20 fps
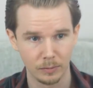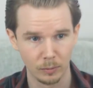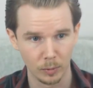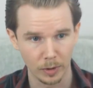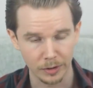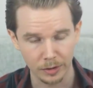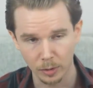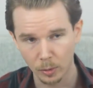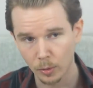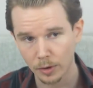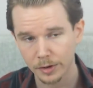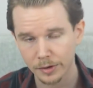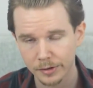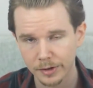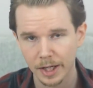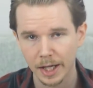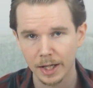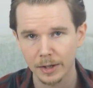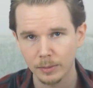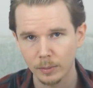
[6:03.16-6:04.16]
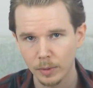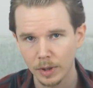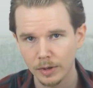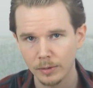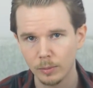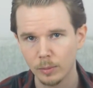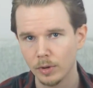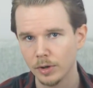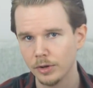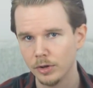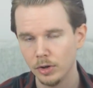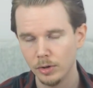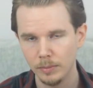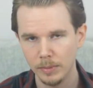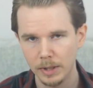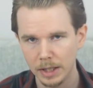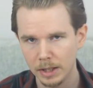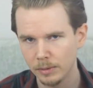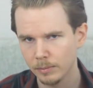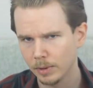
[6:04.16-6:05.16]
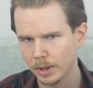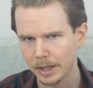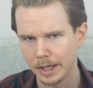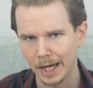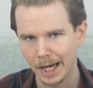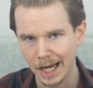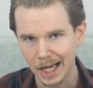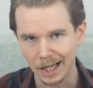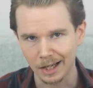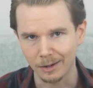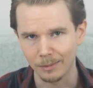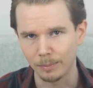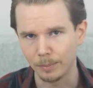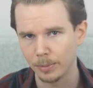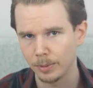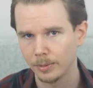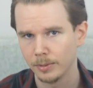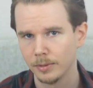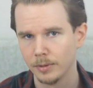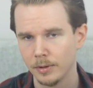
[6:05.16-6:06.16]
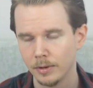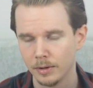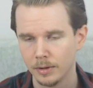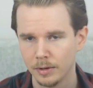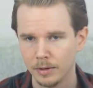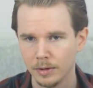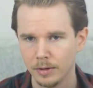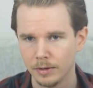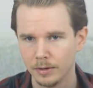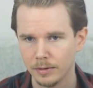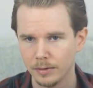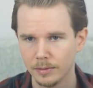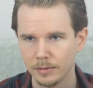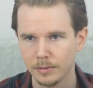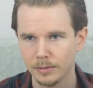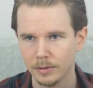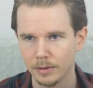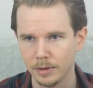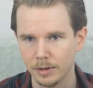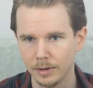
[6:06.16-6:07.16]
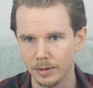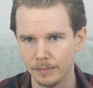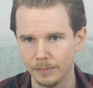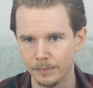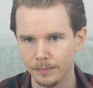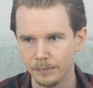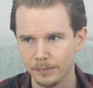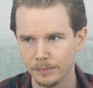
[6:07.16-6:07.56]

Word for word: retort that with, what do you mean by help? What